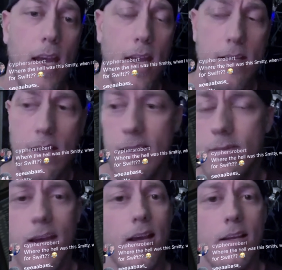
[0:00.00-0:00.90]
and
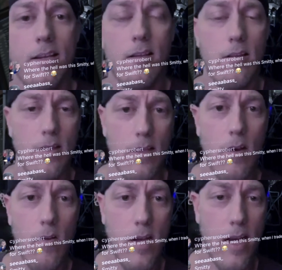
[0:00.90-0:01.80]
they've got
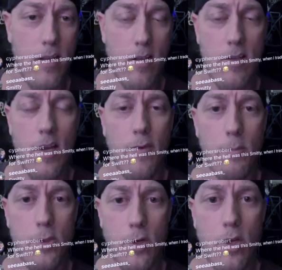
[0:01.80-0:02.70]
all kinds of stuff, I'm
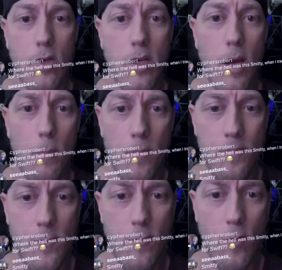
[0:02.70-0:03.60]
sure, cooking up
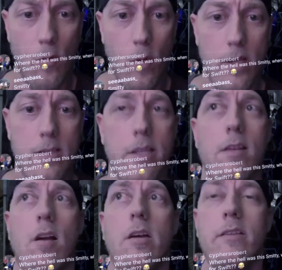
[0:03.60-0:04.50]
for when
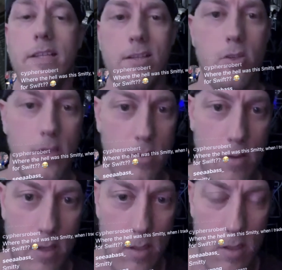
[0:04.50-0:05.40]
things unleash and you
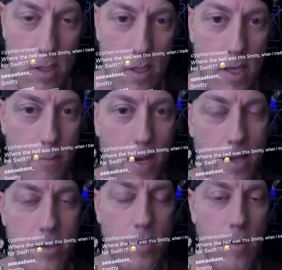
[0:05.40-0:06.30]
can get
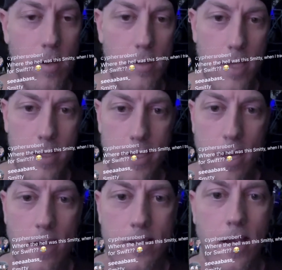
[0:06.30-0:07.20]
back to your daily
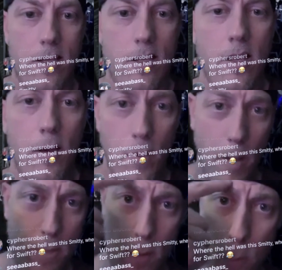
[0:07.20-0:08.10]
contest. But
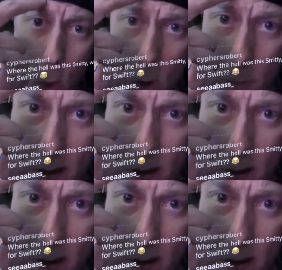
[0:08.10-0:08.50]
I'm supporting